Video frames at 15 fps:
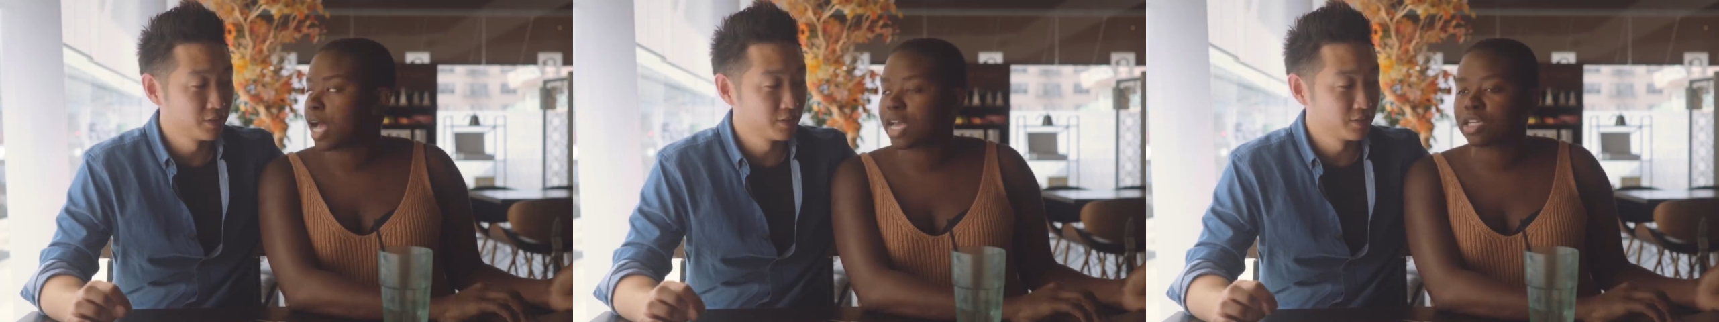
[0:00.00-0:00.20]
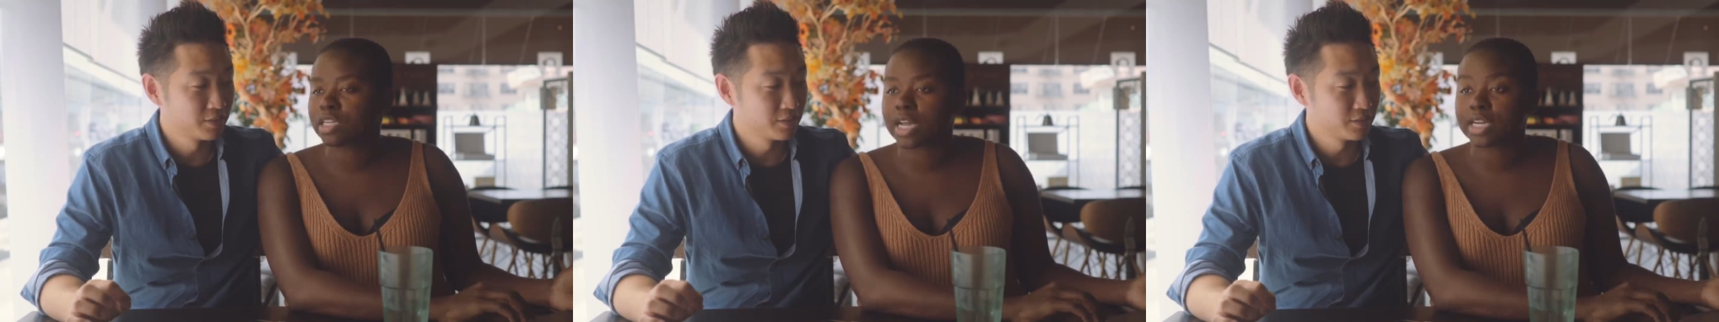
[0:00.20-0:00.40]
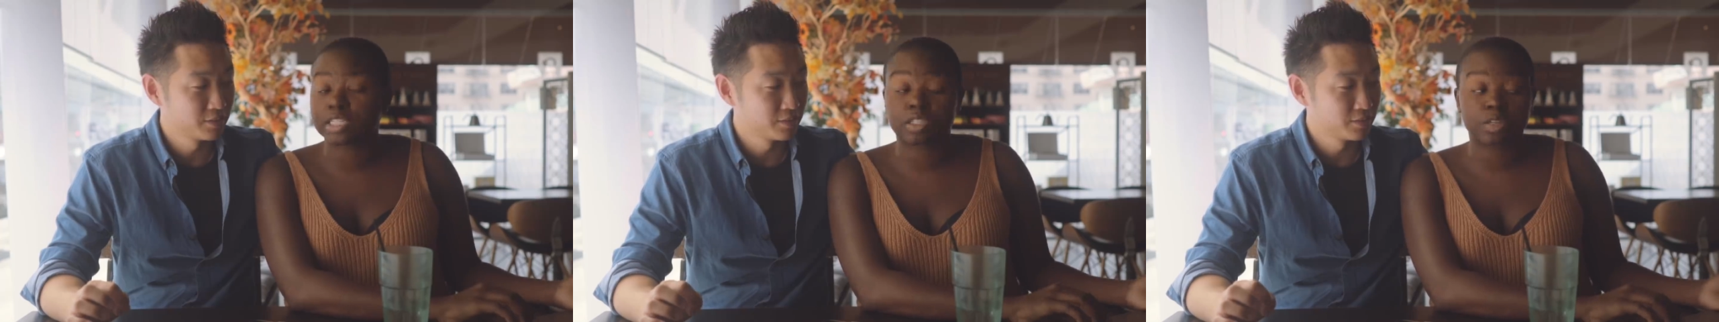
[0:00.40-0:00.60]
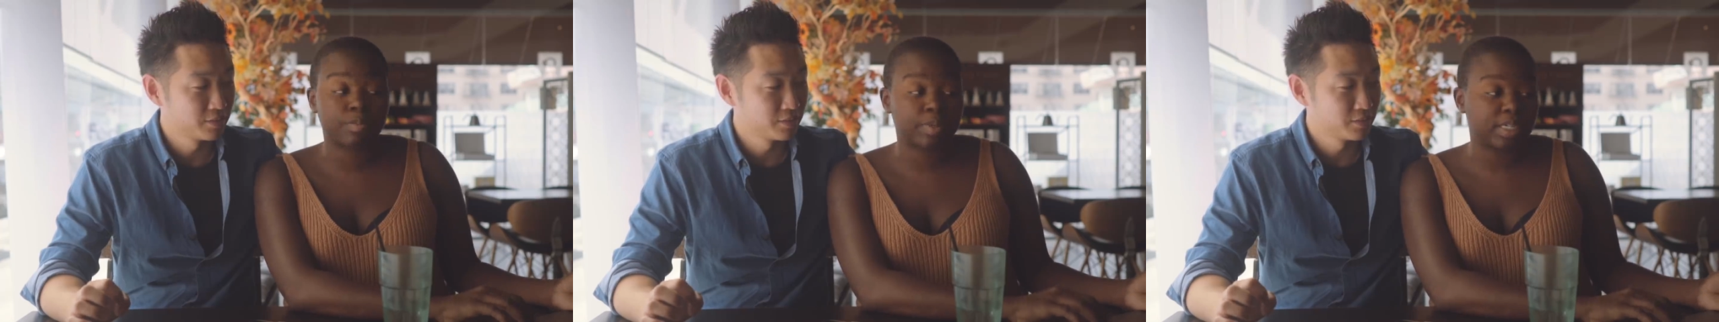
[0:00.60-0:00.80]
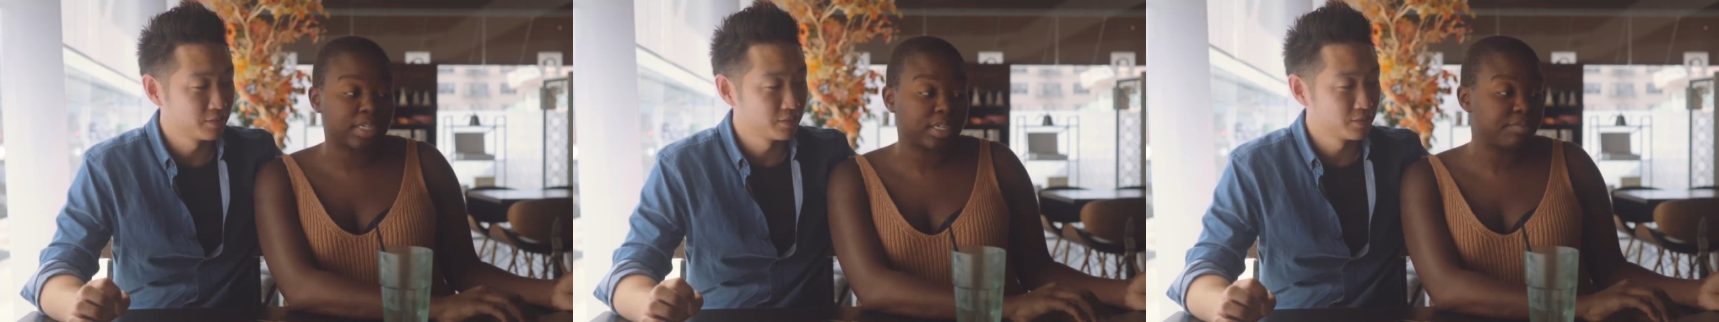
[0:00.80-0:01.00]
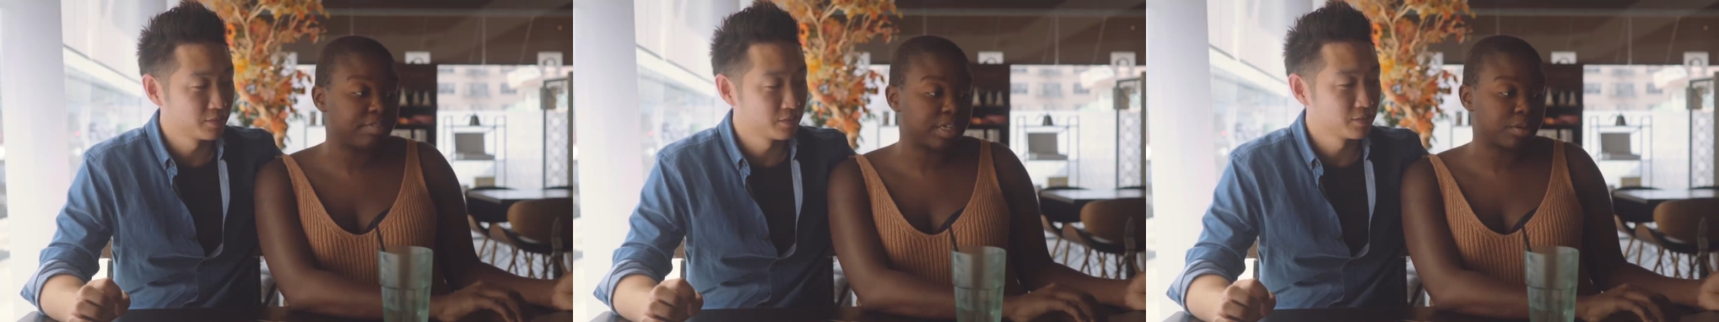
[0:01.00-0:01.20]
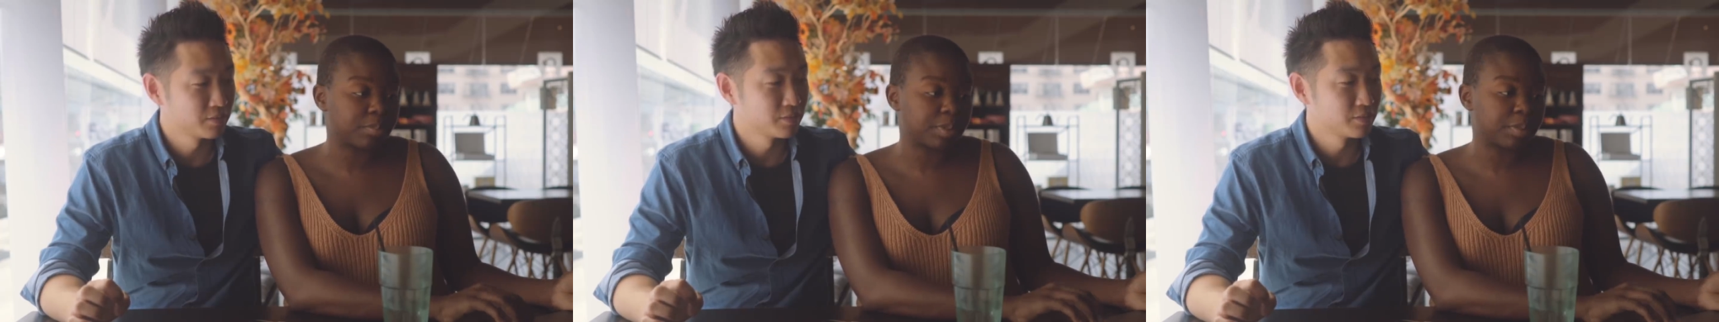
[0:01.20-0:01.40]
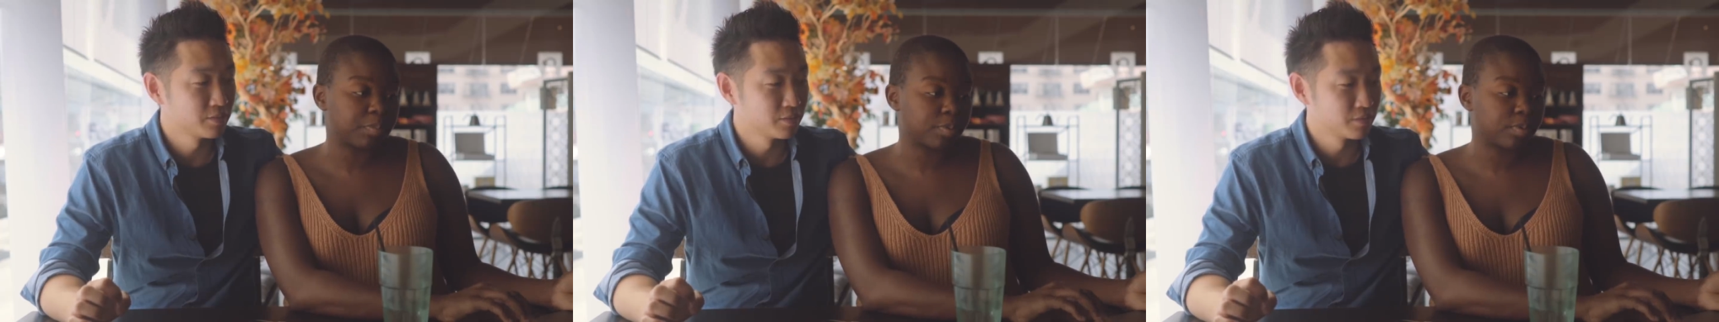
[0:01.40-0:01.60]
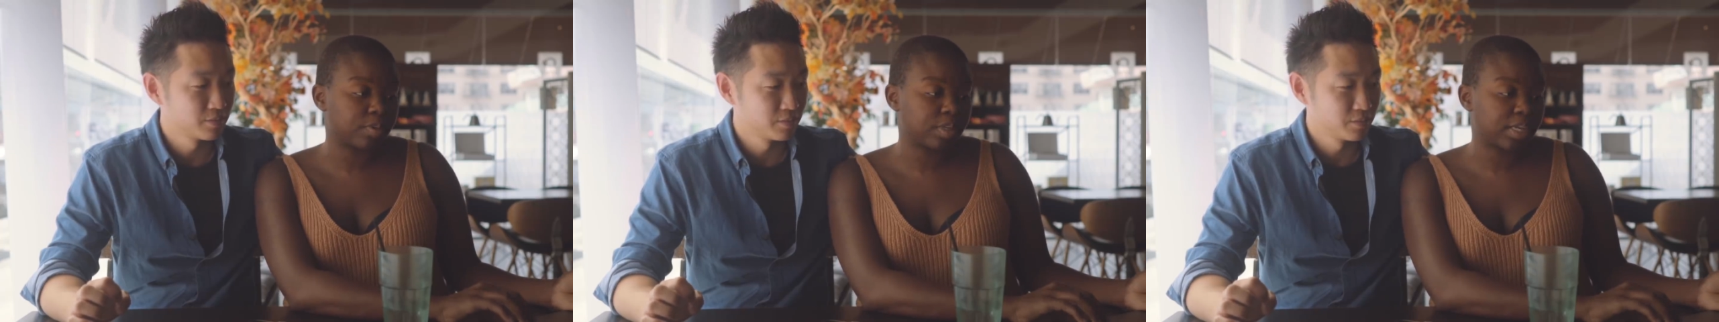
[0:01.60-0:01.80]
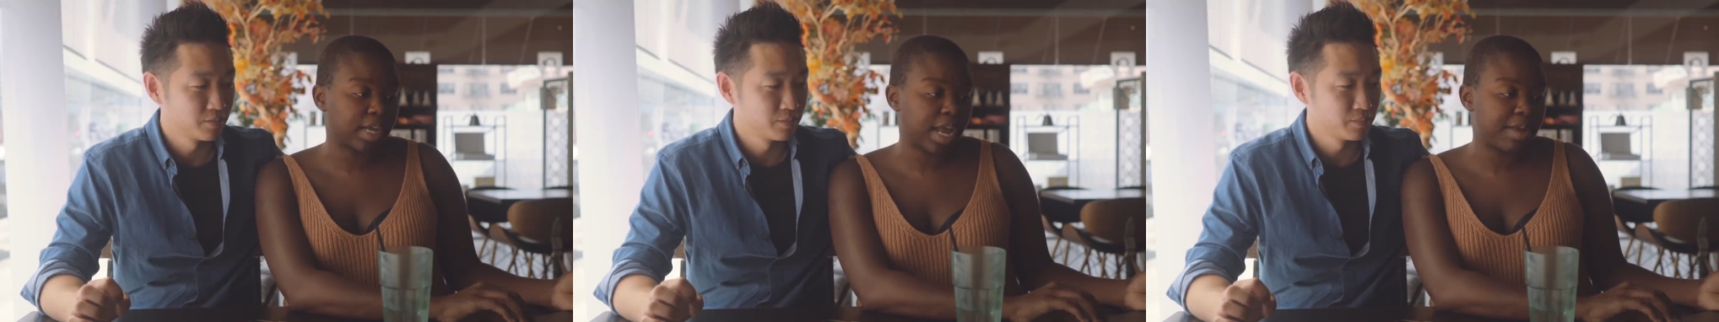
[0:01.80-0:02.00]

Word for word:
Speaker 1: I don't. I just don't want to live near people. Like